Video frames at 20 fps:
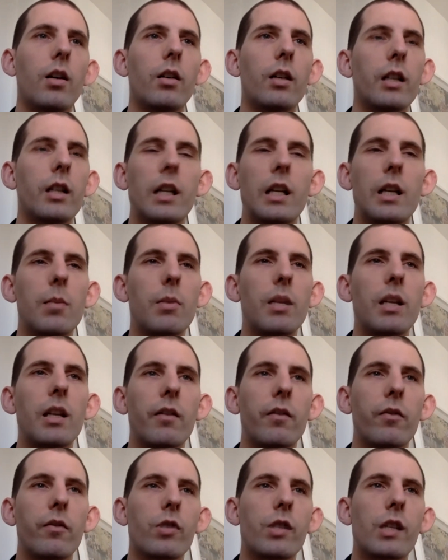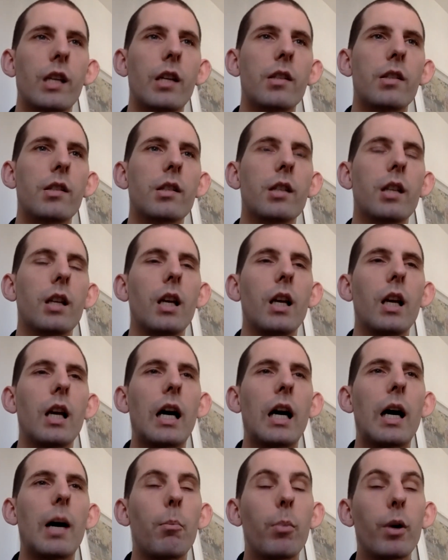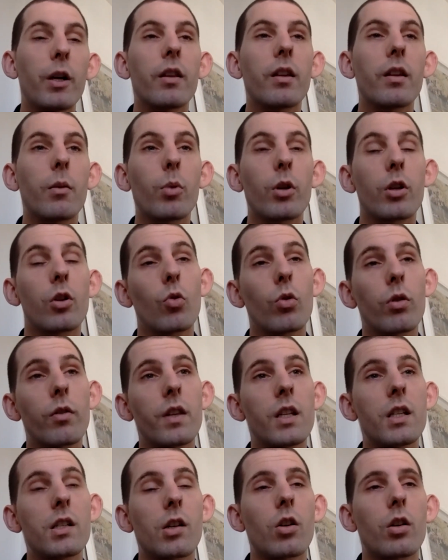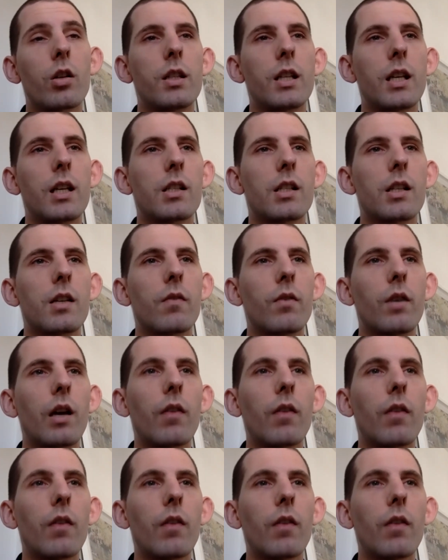in any meaningful sense. But all of these architects have